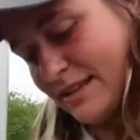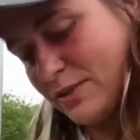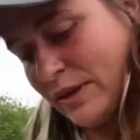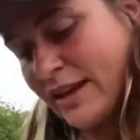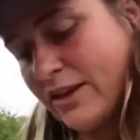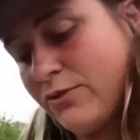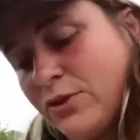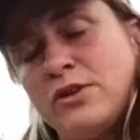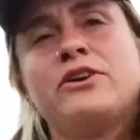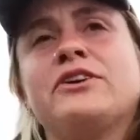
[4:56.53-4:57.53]
it's really good
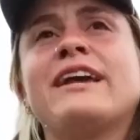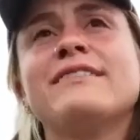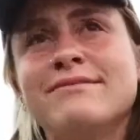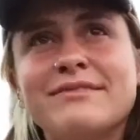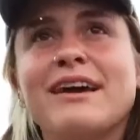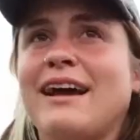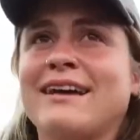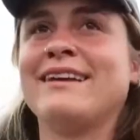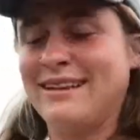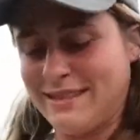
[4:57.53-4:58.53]
for learning.
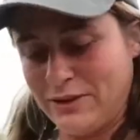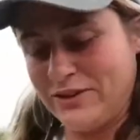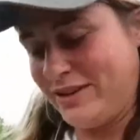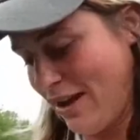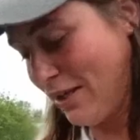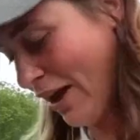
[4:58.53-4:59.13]
I learn a